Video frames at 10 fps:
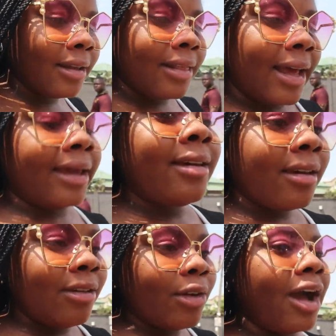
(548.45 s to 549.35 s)
Like,
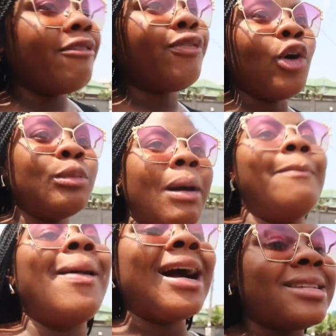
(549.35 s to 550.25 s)
you can fold my
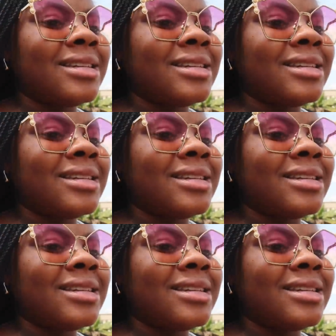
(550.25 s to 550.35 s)
back